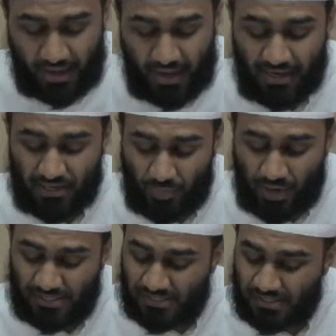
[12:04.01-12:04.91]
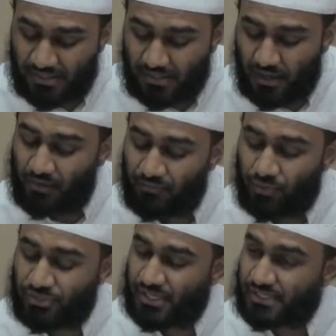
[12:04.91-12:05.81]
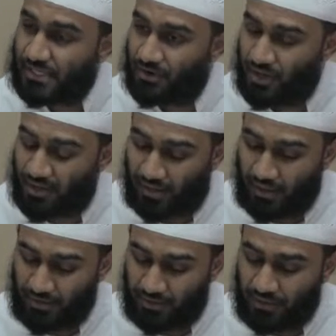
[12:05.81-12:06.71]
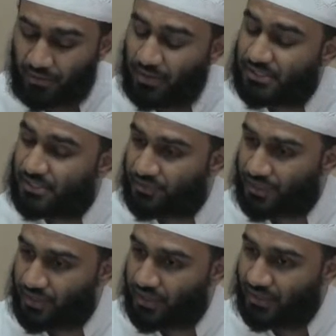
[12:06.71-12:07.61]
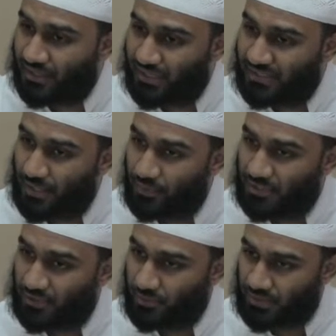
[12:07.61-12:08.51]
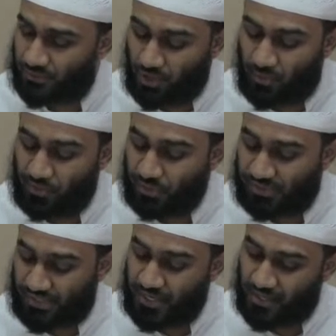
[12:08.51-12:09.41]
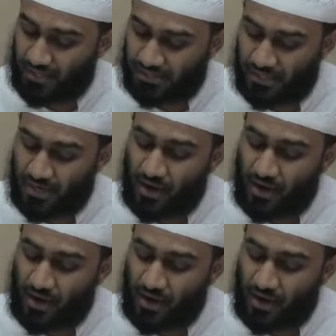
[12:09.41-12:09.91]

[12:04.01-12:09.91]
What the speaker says: And the rest of those things that are not allowed, the rest of the list that we spoke about, those 10 things,